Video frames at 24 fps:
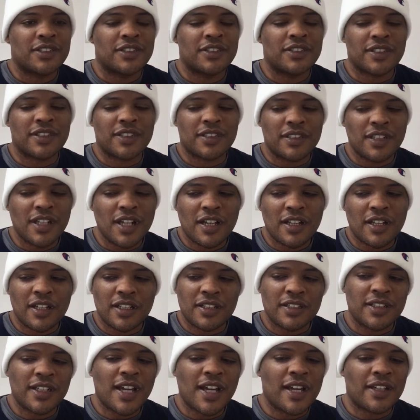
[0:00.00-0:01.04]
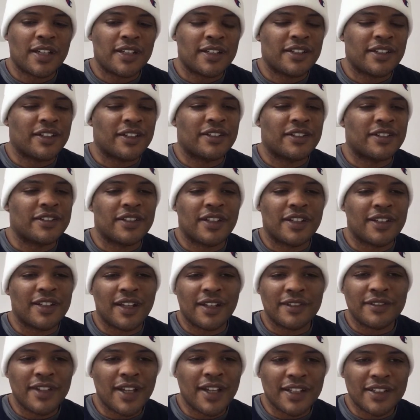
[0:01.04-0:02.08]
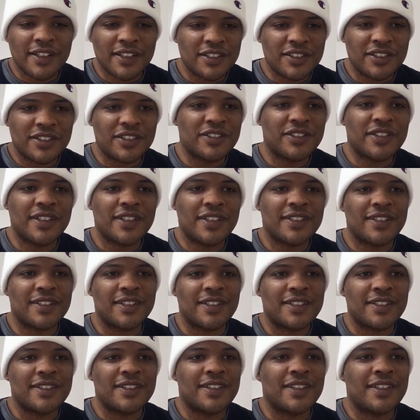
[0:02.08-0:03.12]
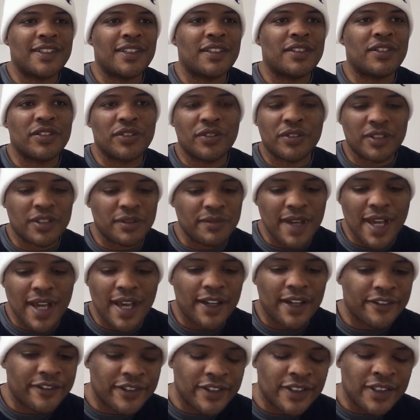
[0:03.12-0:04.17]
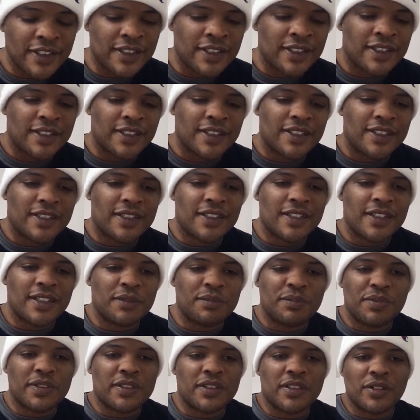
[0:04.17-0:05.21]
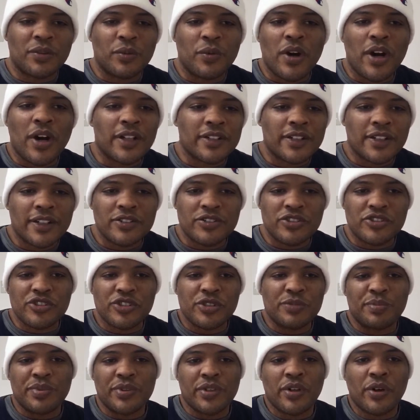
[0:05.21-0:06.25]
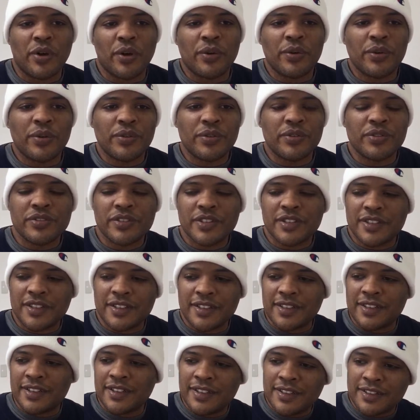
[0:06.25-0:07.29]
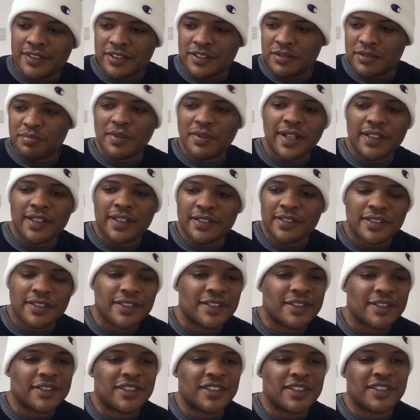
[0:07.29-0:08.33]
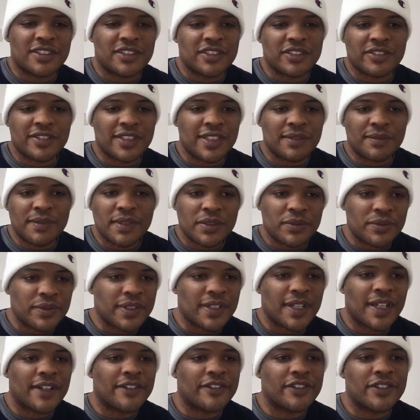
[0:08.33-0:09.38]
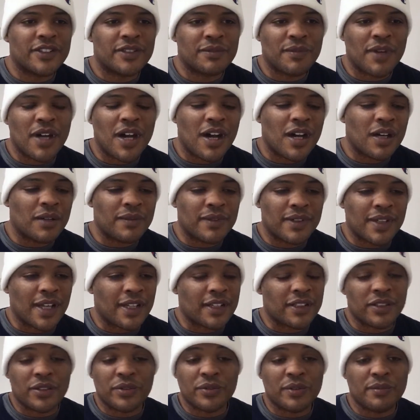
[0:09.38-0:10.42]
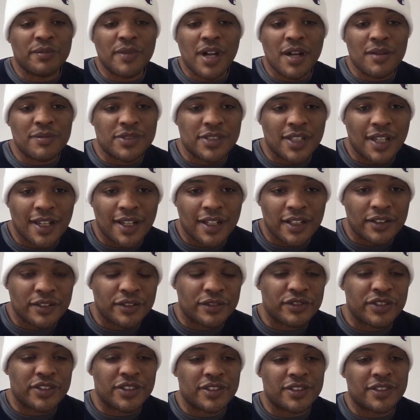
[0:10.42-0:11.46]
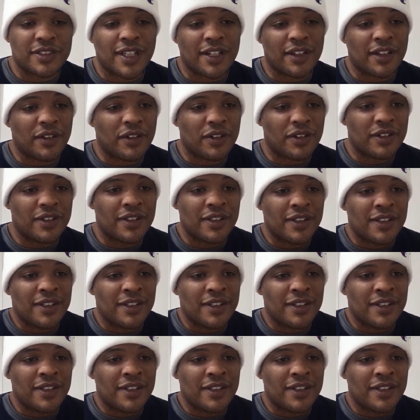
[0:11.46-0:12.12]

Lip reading: She's like, nah, yeah, you know, I'm not gonna do it. And he threw her in the bath. He put the water on super cold and he sprayed her. She's screaming, whatever. Mom, I don't know where mom's at. I don't know if she's not.